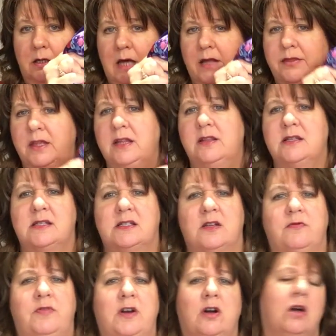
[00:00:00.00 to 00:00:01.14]
I think this is a
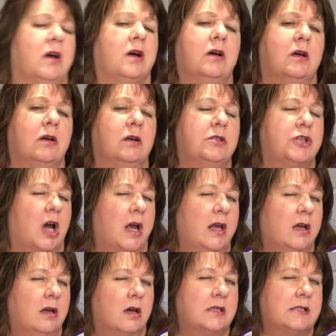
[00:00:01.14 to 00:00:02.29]
Vera
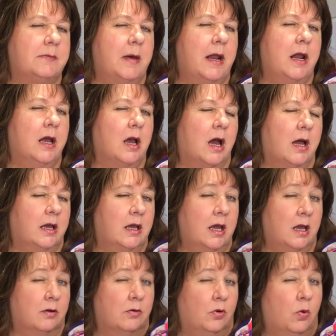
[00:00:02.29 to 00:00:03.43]
Giant cosmetic. I
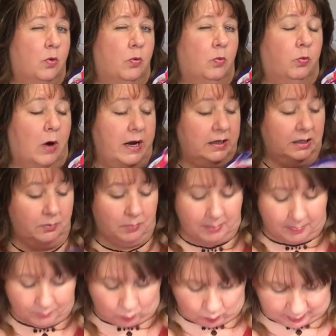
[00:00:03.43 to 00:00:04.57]
can't rightly
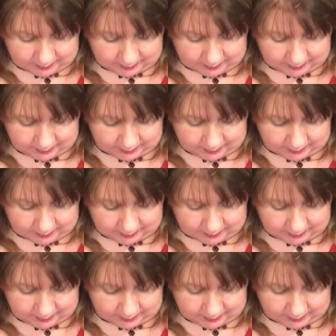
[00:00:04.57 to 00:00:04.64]
remember